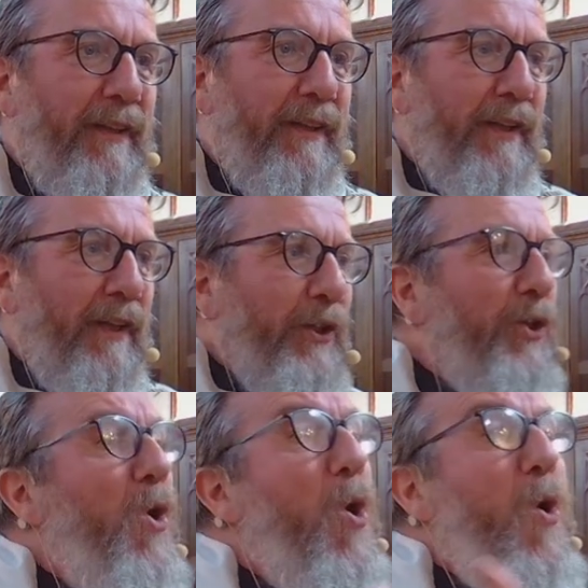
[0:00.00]

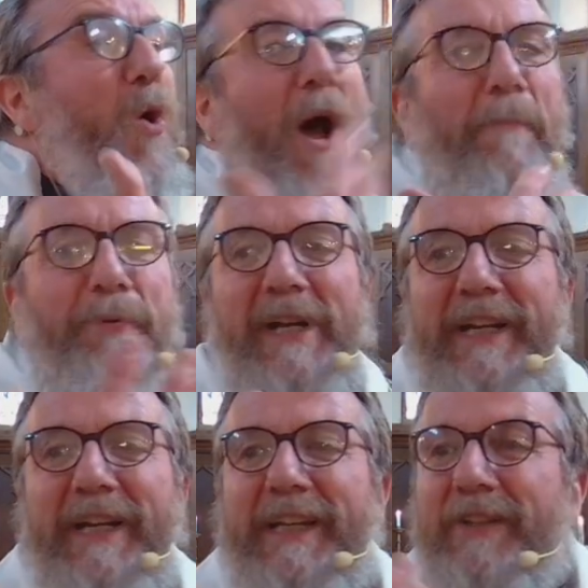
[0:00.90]
You are bringing us
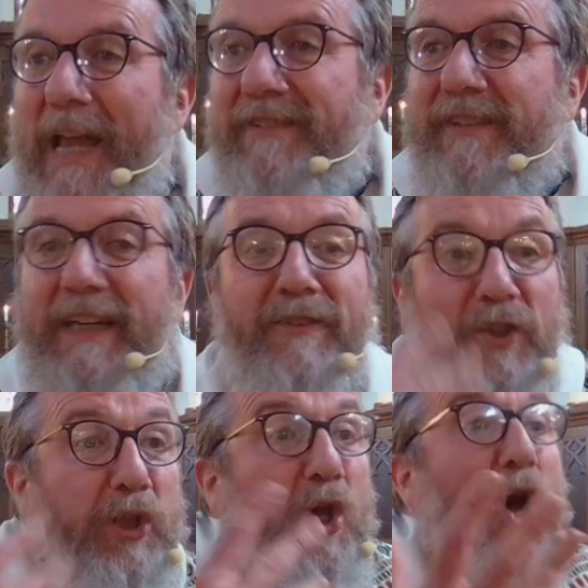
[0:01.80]
blessings. Just
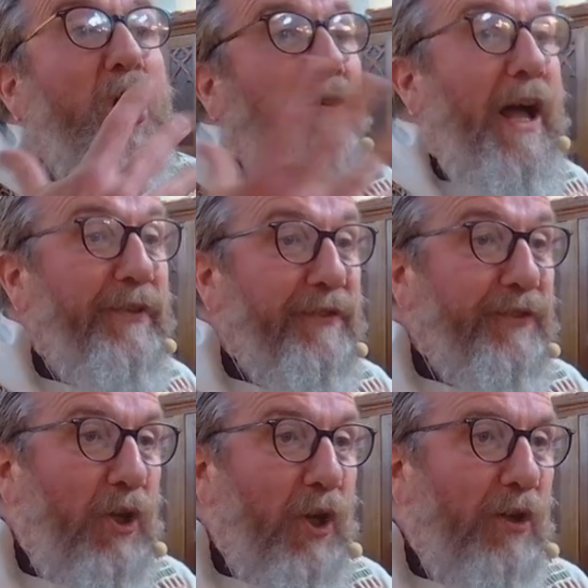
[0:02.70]
look around this
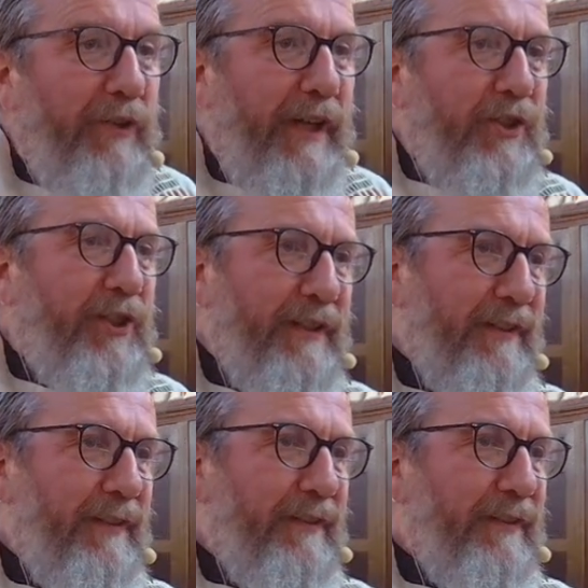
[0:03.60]
congregation
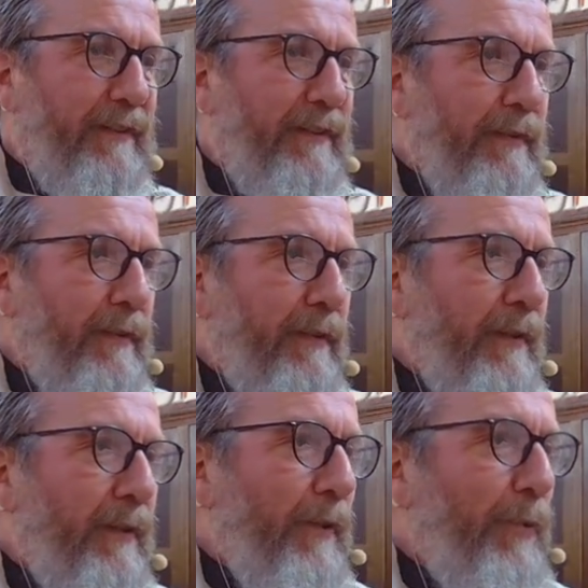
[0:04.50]

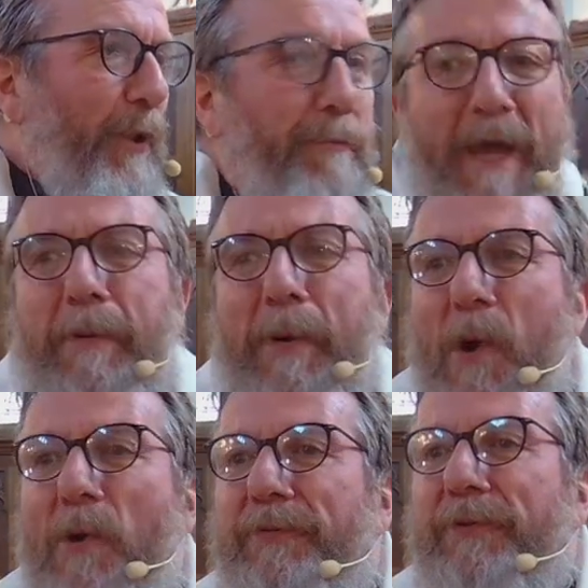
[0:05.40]
with people
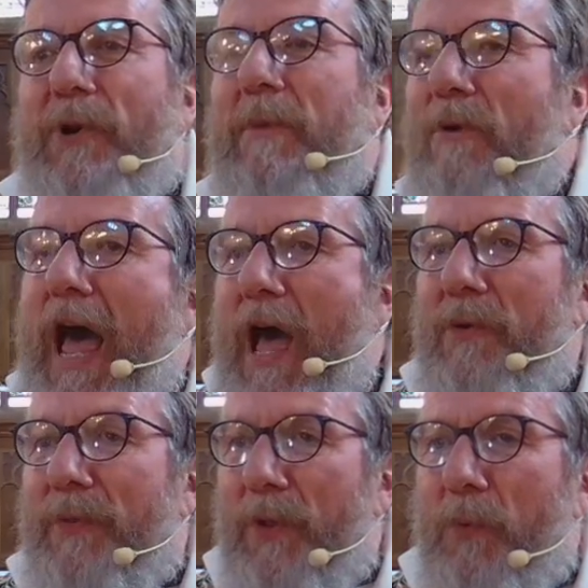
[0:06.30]
from around
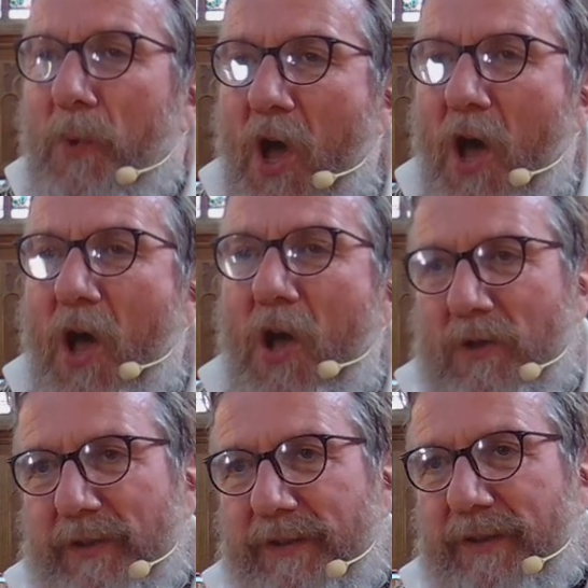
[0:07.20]
the world
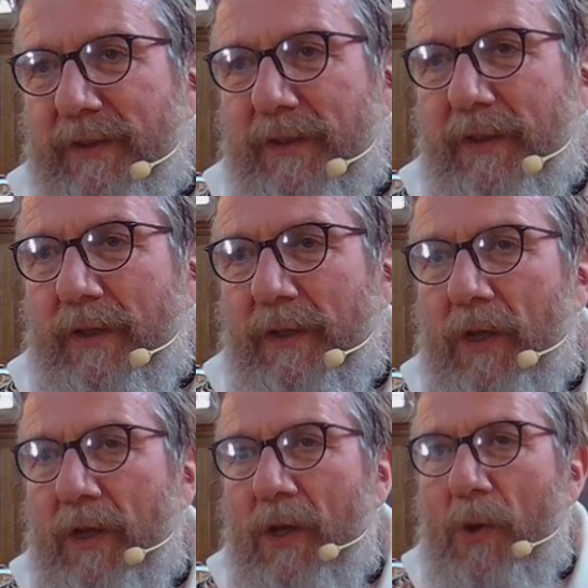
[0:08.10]
who have
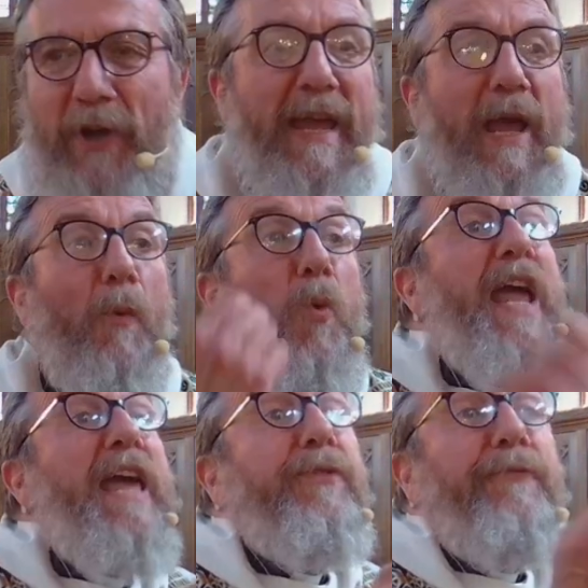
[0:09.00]
come here
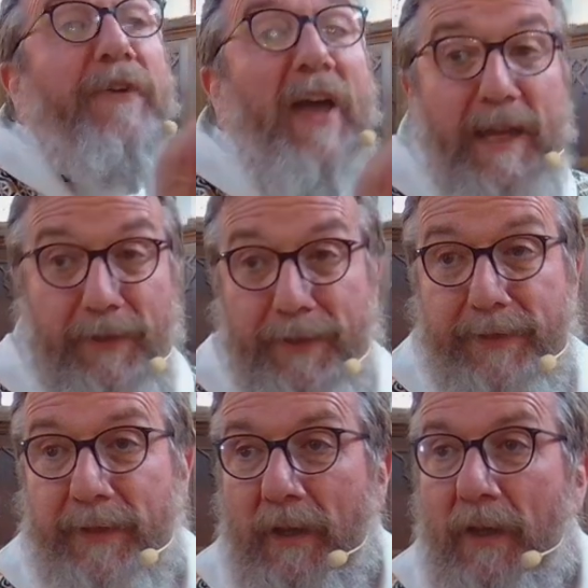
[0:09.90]
with faith
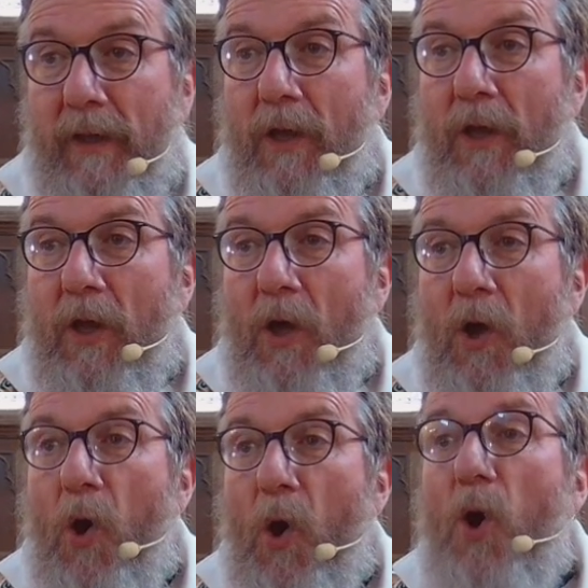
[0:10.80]
or
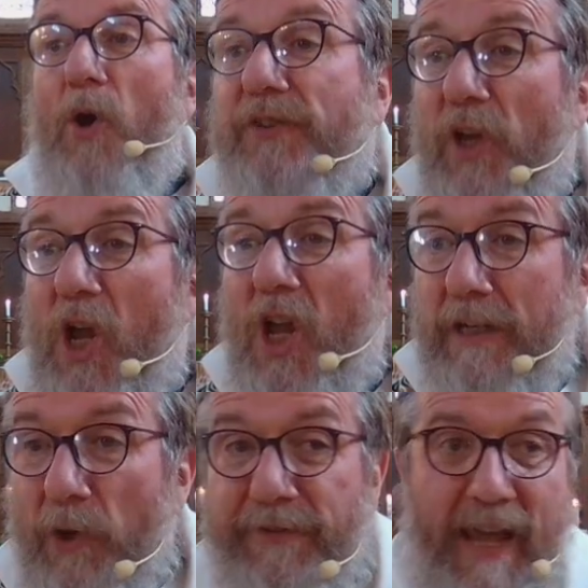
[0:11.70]
searching for
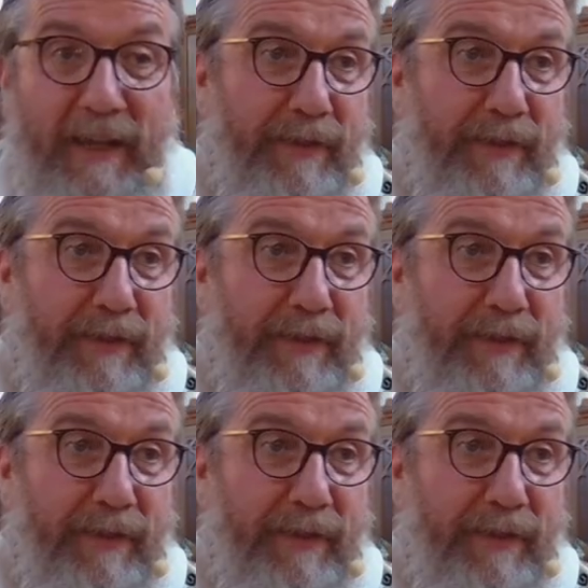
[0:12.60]
faith